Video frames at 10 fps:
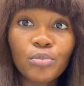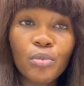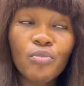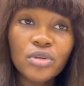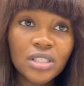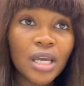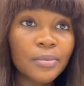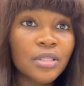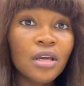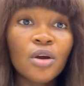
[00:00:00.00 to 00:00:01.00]
But most
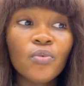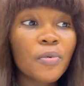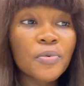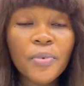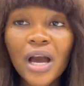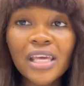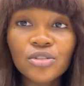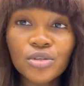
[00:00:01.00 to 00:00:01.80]
times when people are in the